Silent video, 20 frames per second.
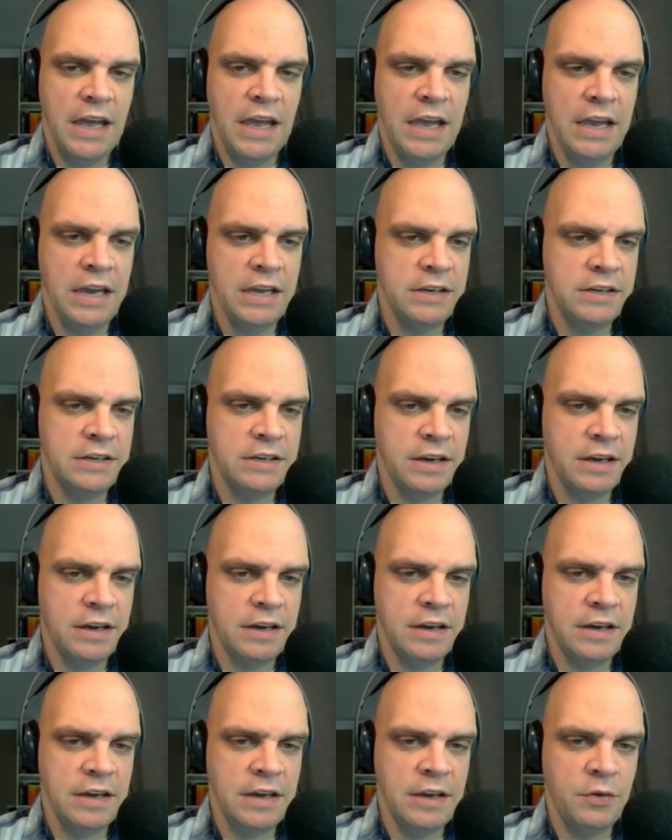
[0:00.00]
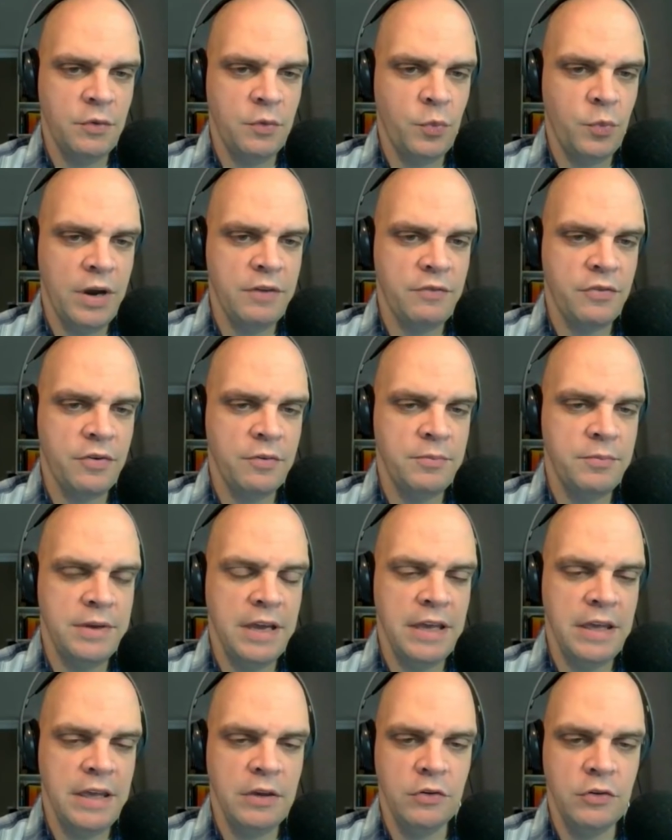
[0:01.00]
and it went from
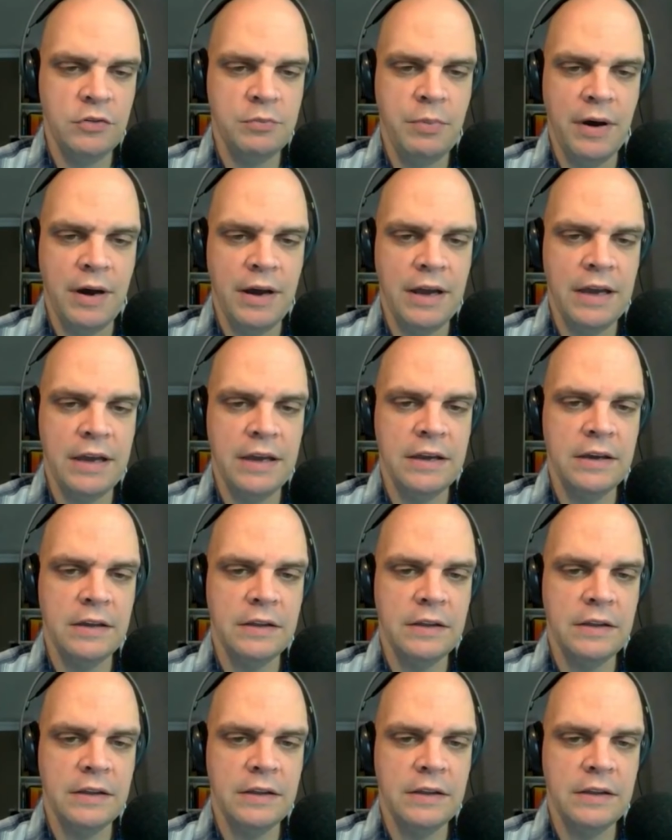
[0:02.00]
being used by